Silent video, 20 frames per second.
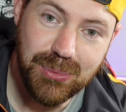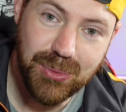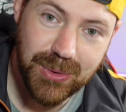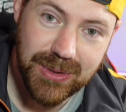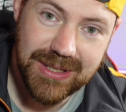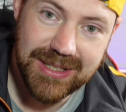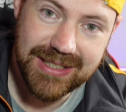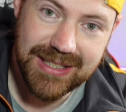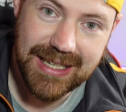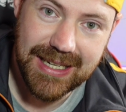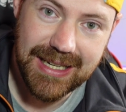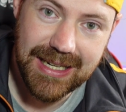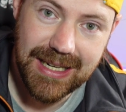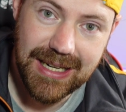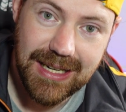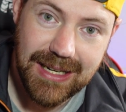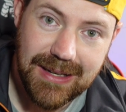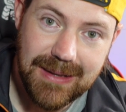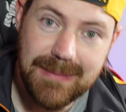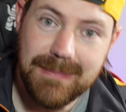would
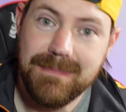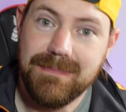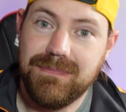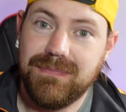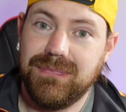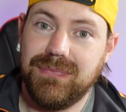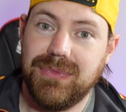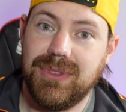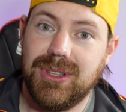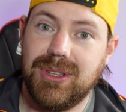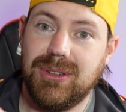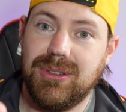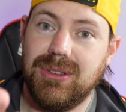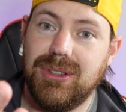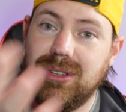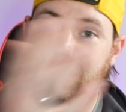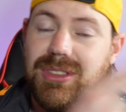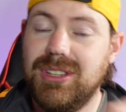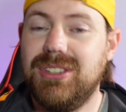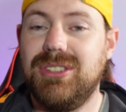say,
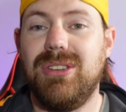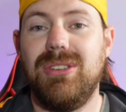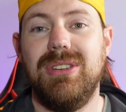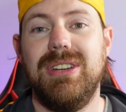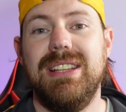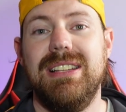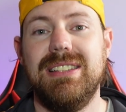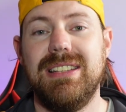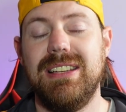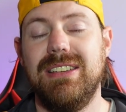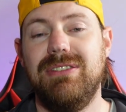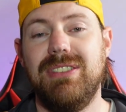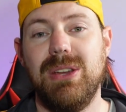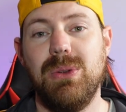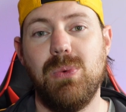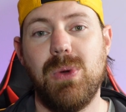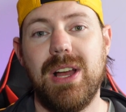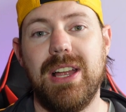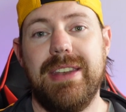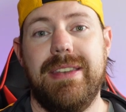to the Sony
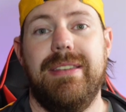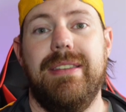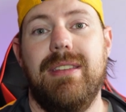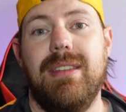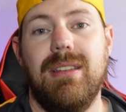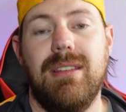ZV1.